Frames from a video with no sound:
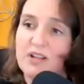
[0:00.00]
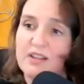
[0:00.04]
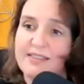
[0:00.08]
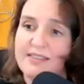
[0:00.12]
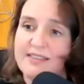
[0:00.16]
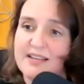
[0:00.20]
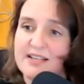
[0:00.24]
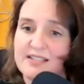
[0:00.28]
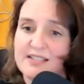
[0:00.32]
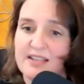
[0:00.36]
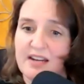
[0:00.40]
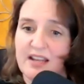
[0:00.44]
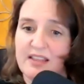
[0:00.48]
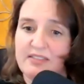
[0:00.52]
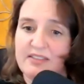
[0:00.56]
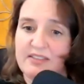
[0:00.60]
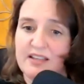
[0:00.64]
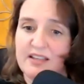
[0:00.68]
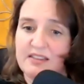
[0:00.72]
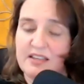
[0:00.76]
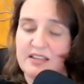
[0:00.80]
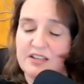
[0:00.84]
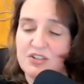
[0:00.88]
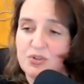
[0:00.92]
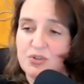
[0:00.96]
of the things that I
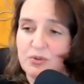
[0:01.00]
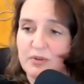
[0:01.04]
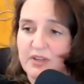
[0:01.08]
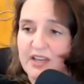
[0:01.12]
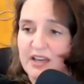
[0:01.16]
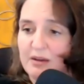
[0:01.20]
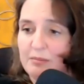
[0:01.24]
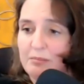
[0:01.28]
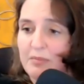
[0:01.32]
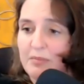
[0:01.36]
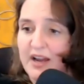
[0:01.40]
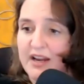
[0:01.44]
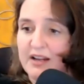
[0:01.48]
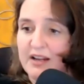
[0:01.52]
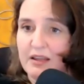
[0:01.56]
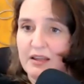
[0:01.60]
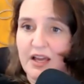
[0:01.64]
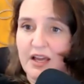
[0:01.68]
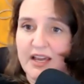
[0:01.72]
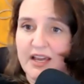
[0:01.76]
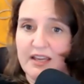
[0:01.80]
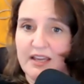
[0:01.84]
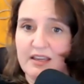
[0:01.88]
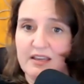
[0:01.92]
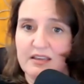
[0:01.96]
think that Juliet might
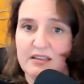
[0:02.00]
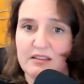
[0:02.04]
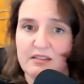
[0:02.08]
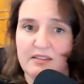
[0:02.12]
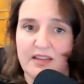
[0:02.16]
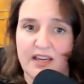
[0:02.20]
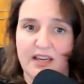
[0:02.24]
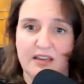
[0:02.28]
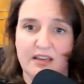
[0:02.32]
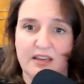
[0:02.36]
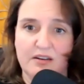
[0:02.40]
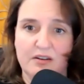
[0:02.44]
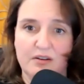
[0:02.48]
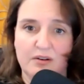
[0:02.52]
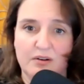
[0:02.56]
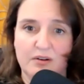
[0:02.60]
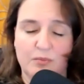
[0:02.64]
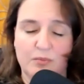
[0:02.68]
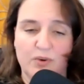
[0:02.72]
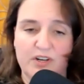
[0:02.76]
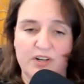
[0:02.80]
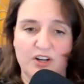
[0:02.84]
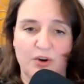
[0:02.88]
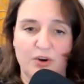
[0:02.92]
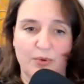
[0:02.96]
like that
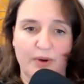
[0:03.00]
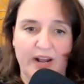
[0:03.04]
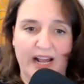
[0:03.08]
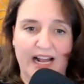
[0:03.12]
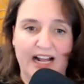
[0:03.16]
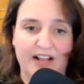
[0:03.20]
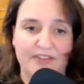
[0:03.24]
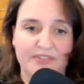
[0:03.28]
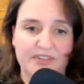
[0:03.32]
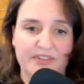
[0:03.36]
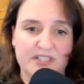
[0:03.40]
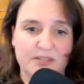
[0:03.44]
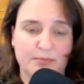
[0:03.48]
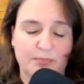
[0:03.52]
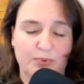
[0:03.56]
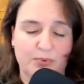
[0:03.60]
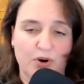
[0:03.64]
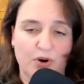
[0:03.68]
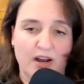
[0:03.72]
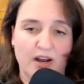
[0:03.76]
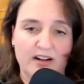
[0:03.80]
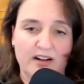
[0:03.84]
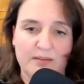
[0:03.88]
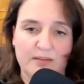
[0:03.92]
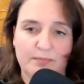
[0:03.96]
we don't have is a
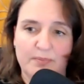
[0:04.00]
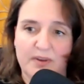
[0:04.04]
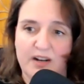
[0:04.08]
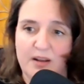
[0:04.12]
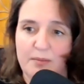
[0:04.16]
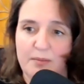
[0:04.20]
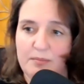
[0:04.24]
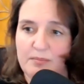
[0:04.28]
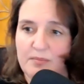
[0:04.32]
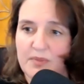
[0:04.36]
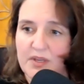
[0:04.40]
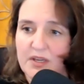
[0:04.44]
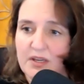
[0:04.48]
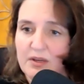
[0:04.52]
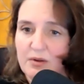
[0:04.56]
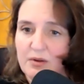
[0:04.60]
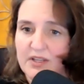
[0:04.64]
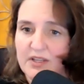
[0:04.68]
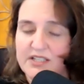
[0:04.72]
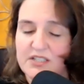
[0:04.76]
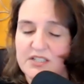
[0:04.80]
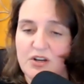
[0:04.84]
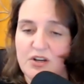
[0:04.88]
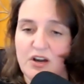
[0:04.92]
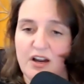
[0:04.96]
product, but I'm
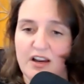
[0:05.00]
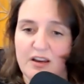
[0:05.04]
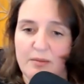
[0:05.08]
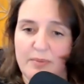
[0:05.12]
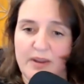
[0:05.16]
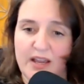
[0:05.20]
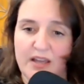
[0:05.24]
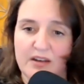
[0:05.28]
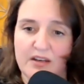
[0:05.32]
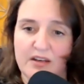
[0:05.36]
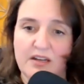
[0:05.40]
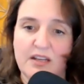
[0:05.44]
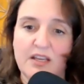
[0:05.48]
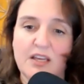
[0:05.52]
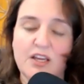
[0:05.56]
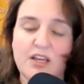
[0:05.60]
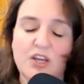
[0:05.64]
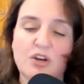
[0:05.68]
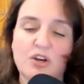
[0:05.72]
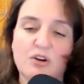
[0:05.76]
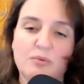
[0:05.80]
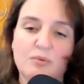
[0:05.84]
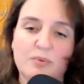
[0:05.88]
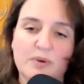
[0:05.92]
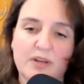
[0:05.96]
let's talk about it
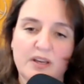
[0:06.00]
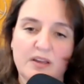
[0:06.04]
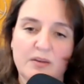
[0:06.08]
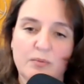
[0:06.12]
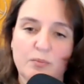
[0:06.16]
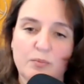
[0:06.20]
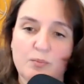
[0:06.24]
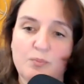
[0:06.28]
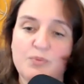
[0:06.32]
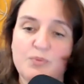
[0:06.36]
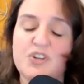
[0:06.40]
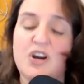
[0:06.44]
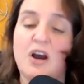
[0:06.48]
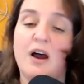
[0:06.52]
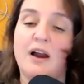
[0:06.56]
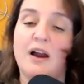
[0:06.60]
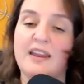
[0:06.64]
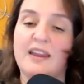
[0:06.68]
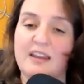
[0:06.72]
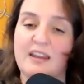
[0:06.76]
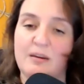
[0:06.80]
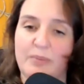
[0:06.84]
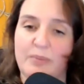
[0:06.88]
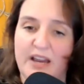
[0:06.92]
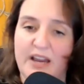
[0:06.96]
we
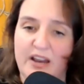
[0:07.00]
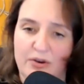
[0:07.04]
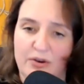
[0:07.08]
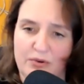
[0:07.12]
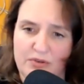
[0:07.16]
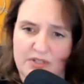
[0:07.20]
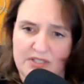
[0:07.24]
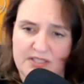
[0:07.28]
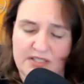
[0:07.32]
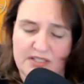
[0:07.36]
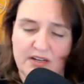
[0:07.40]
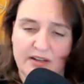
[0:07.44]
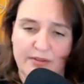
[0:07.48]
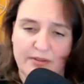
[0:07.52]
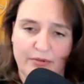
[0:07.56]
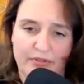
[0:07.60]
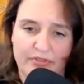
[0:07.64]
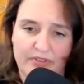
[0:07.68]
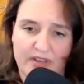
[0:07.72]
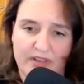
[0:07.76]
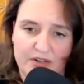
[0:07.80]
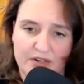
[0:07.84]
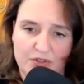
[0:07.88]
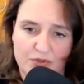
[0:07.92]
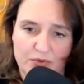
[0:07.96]
talking about is another
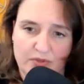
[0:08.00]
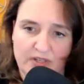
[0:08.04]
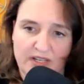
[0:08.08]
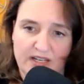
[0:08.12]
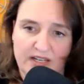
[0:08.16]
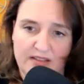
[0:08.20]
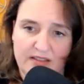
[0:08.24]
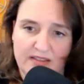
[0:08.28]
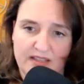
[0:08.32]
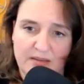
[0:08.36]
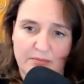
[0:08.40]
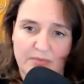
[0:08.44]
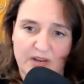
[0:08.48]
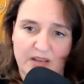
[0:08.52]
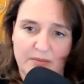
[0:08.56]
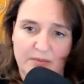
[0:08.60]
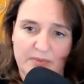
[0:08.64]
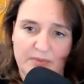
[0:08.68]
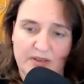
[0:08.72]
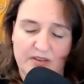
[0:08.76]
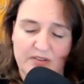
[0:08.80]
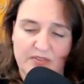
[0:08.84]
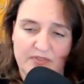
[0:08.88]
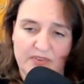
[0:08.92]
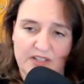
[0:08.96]
thing juliet that might
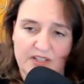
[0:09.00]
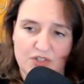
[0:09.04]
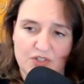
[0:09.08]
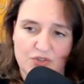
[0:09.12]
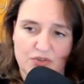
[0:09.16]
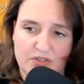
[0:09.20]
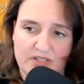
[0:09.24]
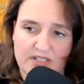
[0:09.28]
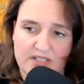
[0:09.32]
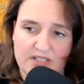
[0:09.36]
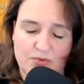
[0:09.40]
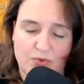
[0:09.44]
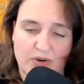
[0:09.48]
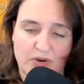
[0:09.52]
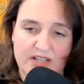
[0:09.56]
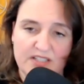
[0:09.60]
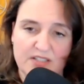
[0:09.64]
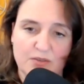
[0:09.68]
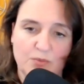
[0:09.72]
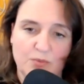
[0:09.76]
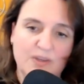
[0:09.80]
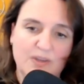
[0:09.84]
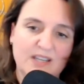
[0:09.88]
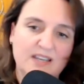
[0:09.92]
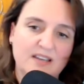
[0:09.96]
be of interest right
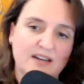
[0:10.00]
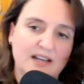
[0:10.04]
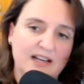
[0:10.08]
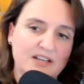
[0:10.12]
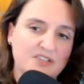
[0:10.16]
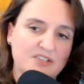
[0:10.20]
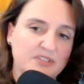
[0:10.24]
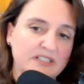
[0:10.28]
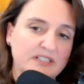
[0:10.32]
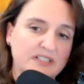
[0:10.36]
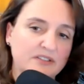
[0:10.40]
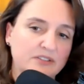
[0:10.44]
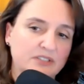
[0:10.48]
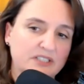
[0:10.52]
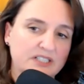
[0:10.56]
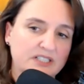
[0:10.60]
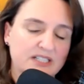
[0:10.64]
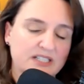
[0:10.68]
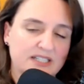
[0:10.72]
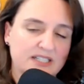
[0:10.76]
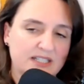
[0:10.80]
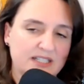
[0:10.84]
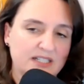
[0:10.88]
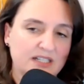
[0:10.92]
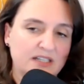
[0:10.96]
so we can actually look
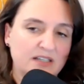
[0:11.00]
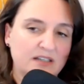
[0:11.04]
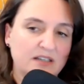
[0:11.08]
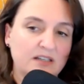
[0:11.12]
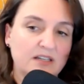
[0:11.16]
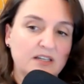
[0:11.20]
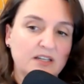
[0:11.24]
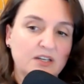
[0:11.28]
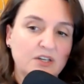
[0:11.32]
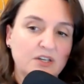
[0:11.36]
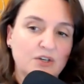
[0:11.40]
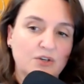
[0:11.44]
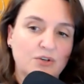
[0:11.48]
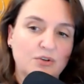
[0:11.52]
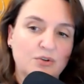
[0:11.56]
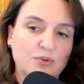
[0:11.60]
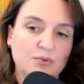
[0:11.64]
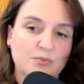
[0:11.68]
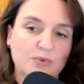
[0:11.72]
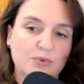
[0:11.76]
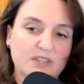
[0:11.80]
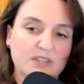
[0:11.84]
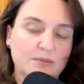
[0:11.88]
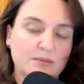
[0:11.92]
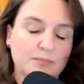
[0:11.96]
to see who
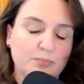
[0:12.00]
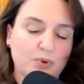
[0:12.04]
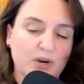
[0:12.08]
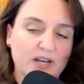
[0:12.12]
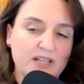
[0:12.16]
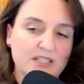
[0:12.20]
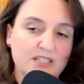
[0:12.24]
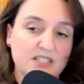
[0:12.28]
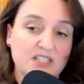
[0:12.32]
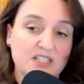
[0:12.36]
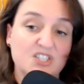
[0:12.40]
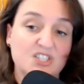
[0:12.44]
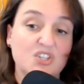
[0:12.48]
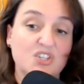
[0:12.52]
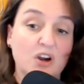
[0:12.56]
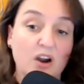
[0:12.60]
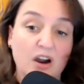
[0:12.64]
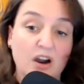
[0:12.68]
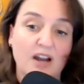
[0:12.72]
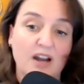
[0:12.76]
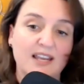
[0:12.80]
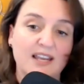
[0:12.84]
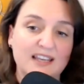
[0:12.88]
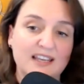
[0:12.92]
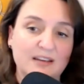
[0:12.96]
what the press is
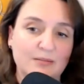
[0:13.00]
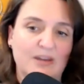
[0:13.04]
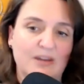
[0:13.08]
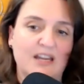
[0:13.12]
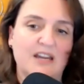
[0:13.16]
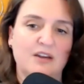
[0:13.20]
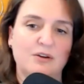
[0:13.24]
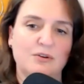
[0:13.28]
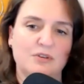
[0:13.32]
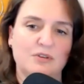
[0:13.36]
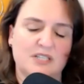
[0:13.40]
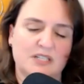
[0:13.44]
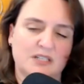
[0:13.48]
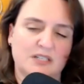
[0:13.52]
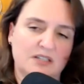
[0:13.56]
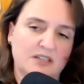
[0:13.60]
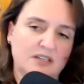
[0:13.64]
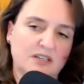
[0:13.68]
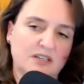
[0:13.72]
talking about